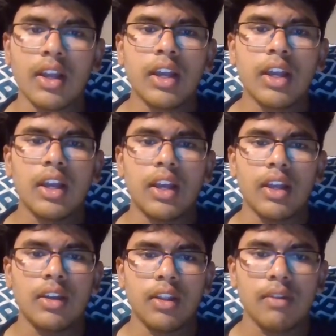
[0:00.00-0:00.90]
And in the
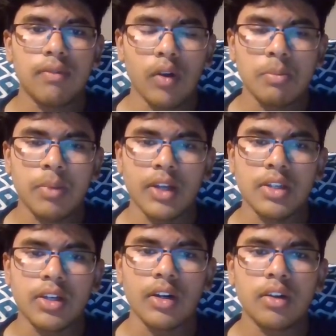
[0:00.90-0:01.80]
fourth
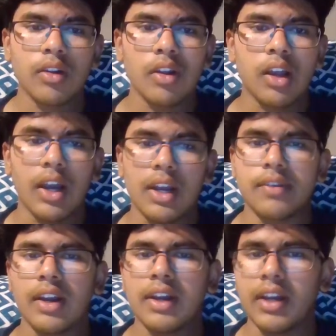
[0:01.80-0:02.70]
picture, I dried
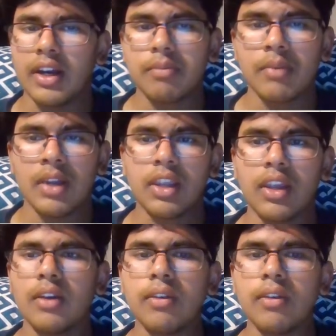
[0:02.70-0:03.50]
out my kale